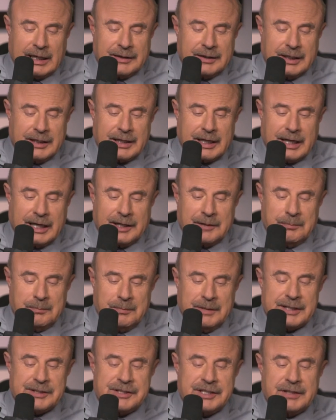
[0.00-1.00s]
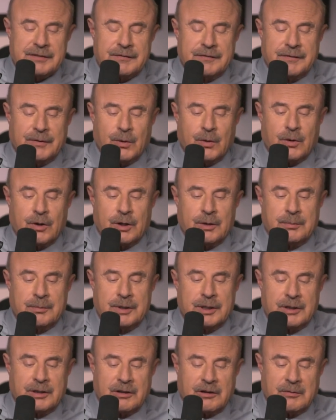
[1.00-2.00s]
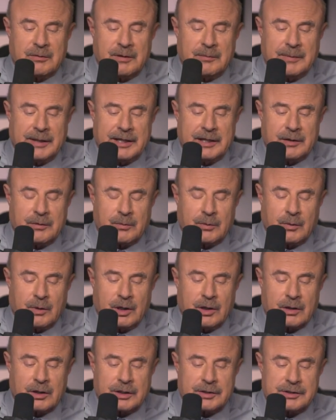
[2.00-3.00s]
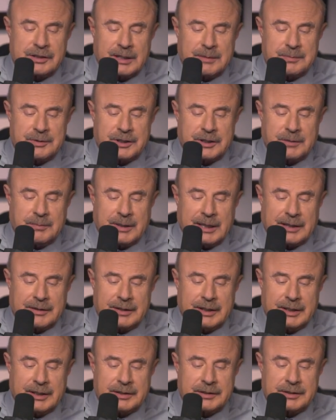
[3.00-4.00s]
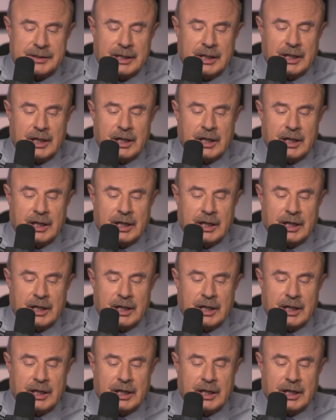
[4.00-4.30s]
I think I am misinformed or made a wrong assumption about this,